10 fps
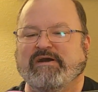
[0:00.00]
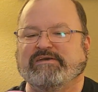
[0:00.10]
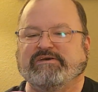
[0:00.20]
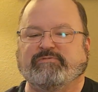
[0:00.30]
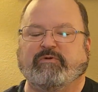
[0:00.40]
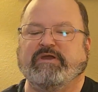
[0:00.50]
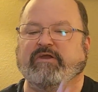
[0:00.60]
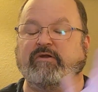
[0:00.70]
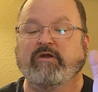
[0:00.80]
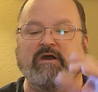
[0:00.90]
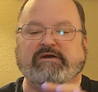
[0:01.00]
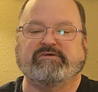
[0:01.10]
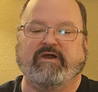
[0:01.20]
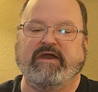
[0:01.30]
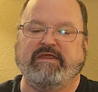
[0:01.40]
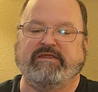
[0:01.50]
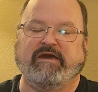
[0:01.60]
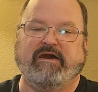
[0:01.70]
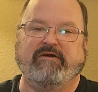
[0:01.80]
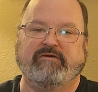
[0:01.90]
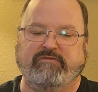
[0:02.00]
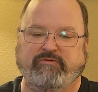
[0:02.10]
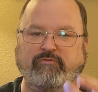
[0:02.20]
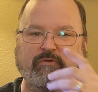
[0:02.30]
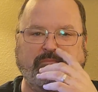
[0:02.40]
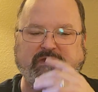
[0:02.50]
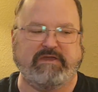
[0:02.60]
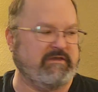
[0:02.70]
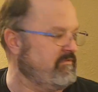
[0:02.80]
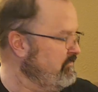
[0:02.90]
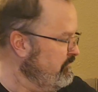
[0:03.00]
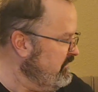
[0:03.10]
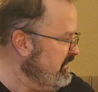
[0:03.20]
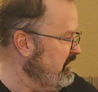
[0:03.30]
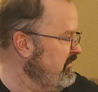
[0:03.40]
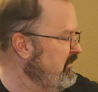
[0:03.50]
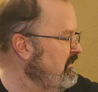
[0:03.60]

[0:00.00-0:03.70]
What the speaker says: since we're here, let's go ahead and do the beak to the